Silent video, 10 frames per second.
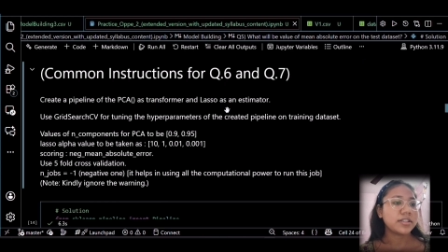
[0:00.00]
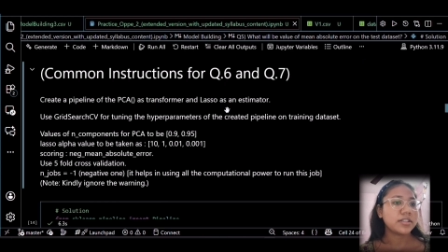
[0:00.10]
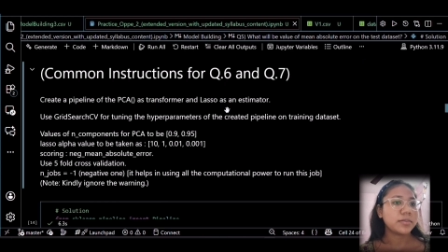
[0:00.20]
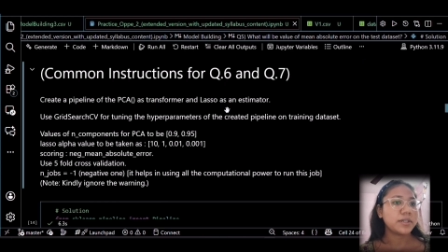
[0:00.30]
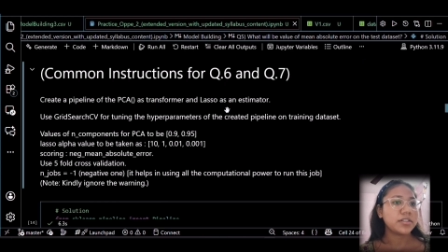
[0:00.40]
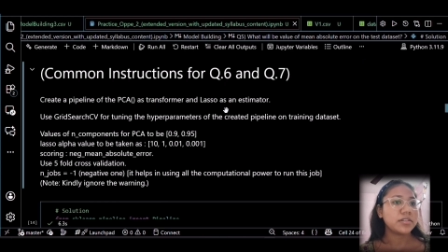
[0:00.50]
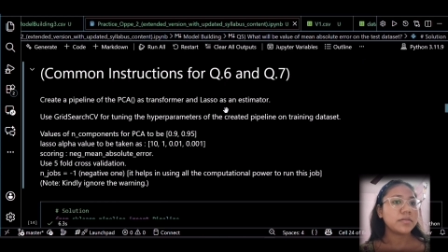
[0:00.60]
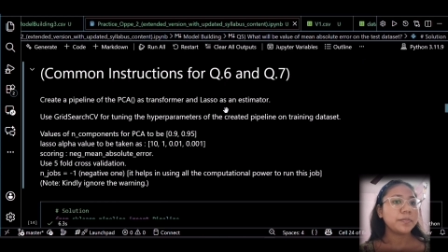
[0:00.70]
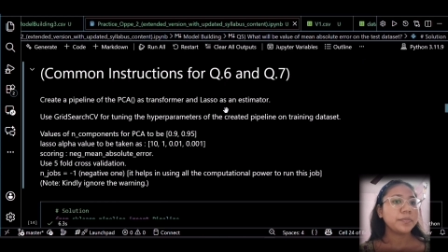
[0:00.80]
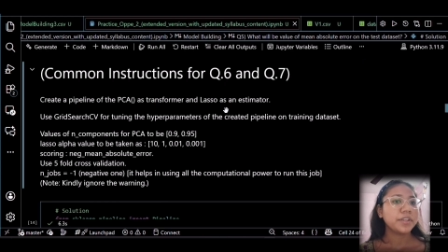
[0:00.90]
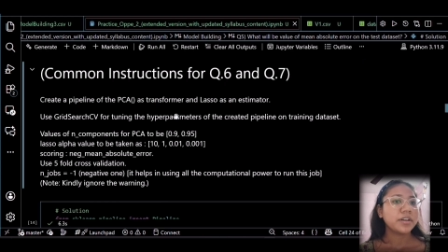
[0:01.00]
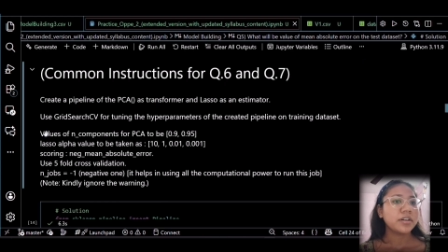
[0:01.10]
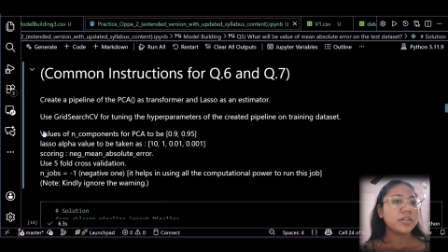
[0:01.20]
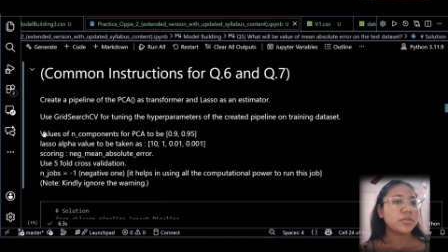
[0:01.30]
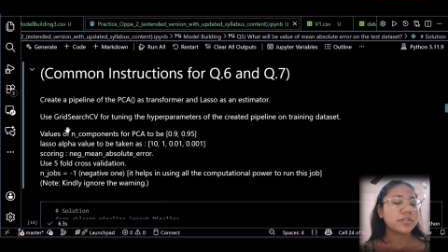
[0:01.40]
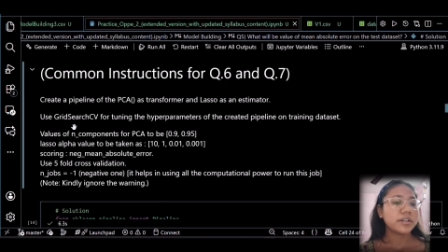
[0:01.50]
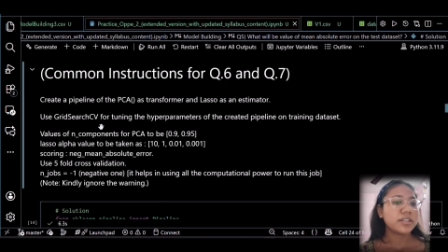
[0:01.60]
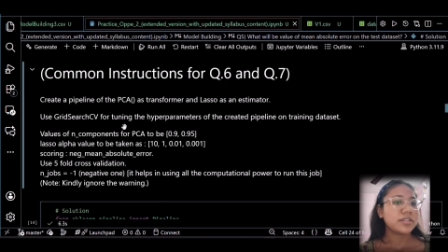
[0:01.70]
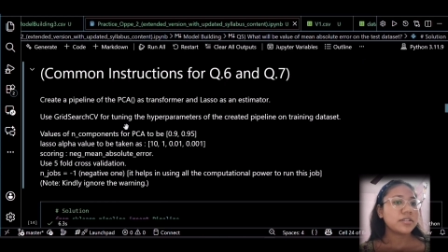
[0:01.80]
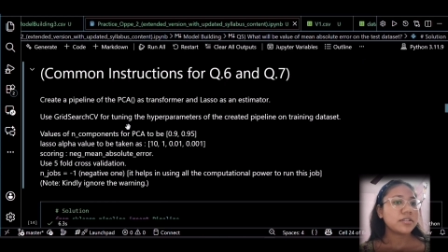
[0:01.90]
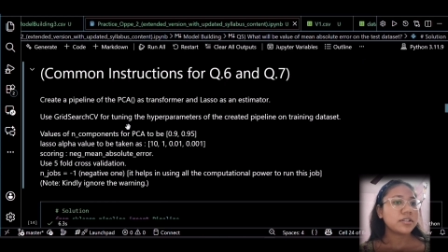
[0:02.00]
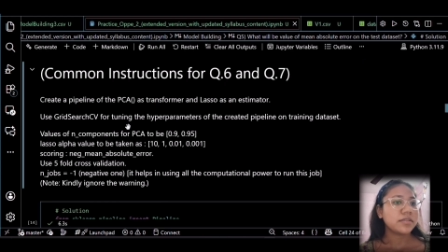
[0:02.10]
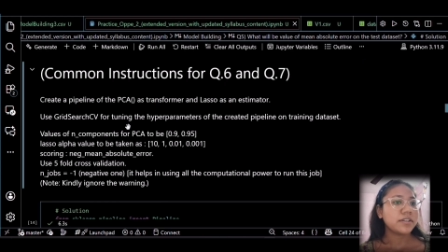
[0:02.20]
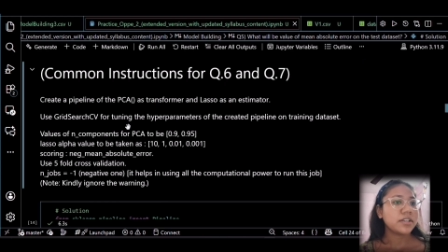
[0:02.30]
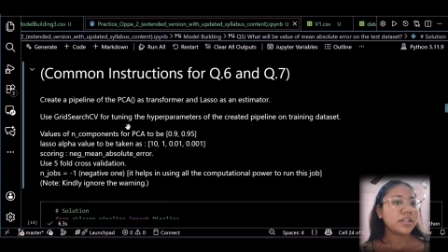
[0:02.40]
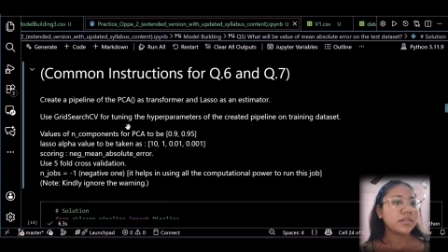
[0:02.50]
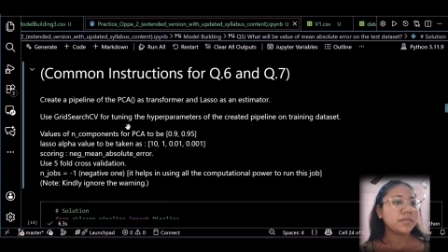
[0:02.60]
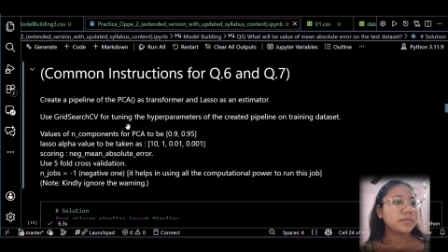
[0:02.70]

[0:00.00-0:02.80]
estimator. Use grid search CV.